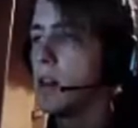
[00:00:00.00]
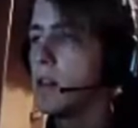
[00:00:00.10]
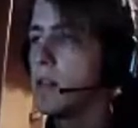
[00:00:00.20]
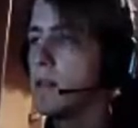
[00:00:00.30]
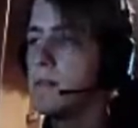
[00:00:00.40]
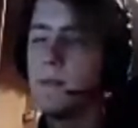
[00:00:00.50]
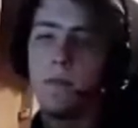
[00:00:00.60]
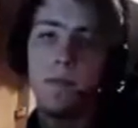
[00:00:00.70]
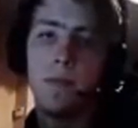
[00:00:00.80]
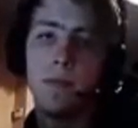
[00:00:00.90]
Ah. Oh,
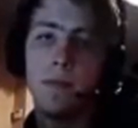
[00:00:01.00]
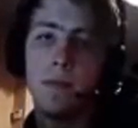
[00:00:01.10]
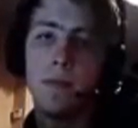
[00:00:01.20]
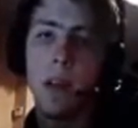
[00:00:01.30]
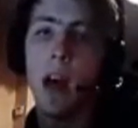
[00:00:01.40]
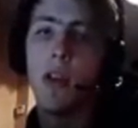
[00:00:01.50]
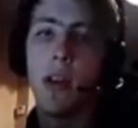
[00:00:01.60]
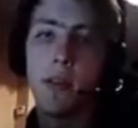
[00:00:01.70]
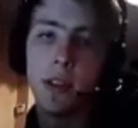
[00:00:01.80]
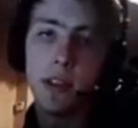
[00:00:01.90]

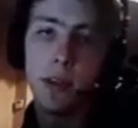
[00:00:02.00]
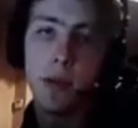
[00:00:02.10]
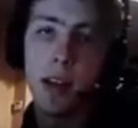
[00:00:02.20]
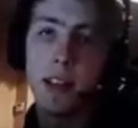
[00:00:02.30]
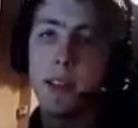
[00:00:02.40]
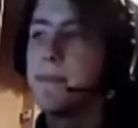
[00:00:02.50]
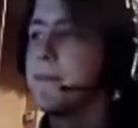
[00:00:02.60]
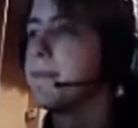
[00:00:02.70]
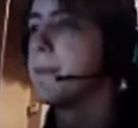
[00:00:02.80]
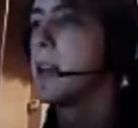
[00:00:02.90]
I thought that was a suitcase.